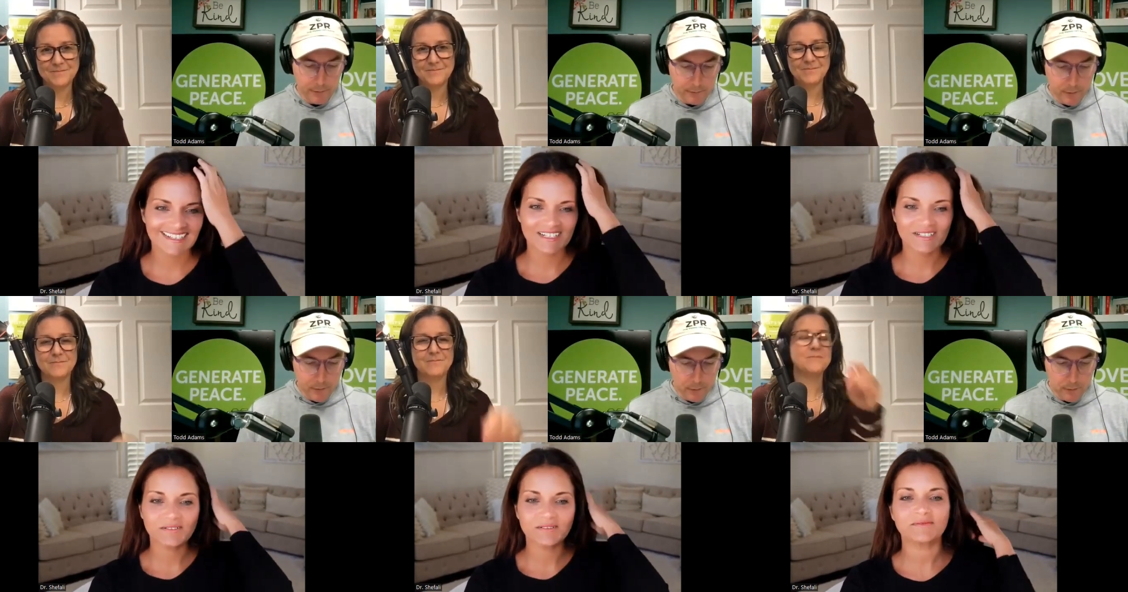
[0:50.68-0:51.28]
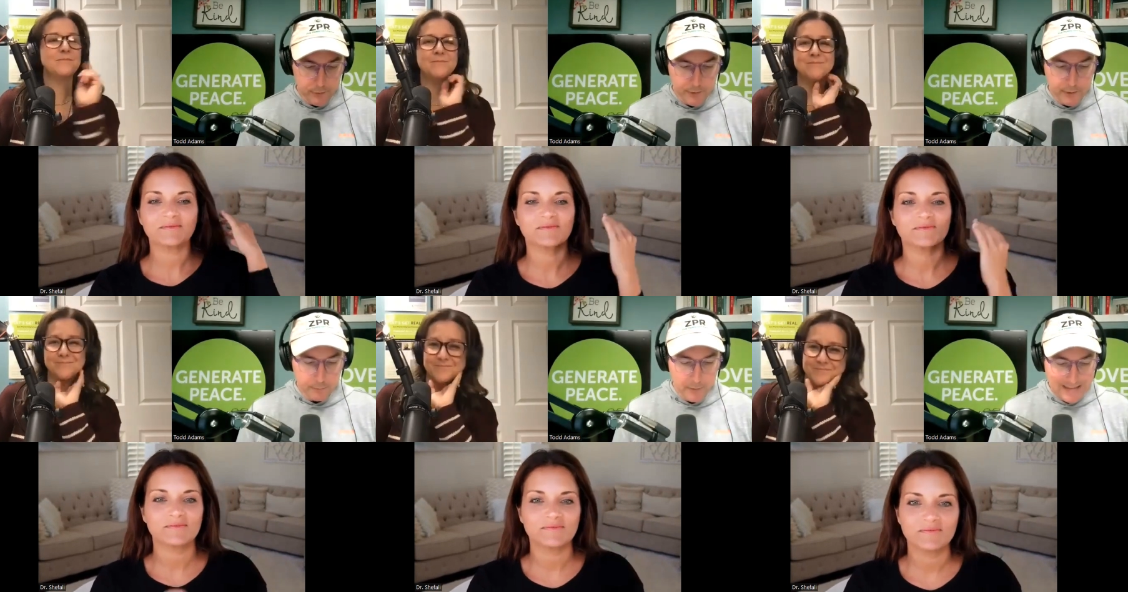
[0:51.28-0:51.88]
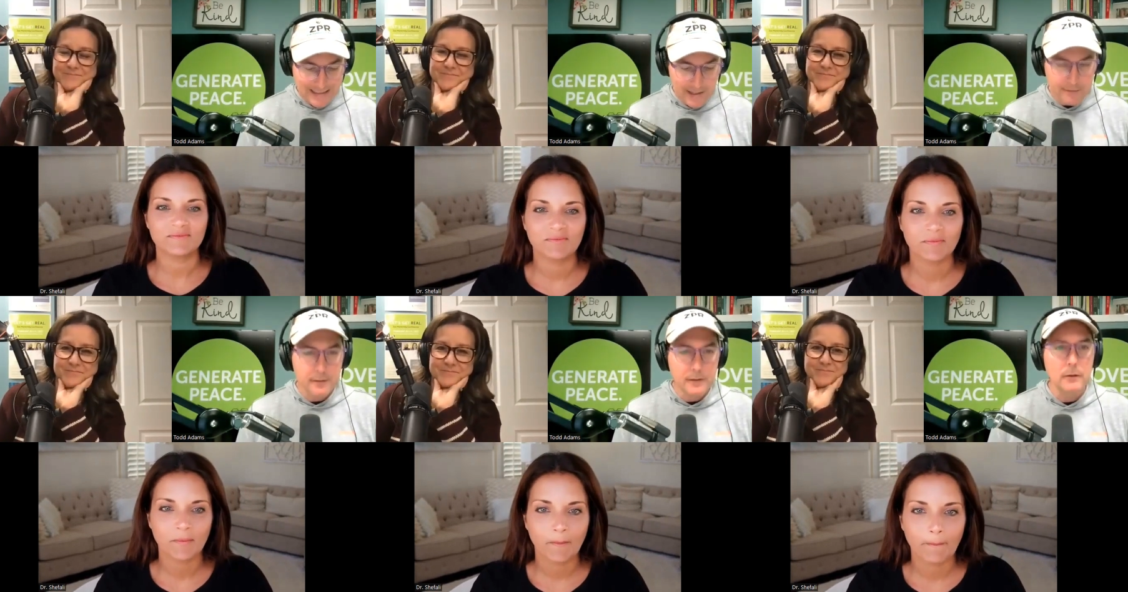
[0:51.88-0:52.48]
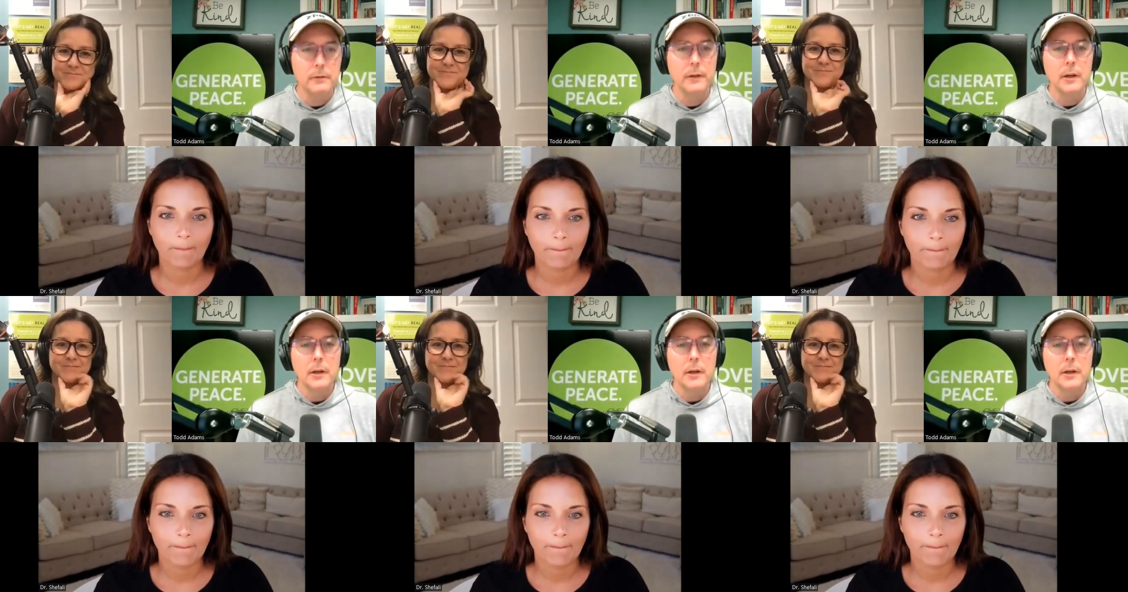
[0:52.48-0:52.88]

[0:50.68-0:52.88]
Speaker 1: most of you know who she is, but in case you don't,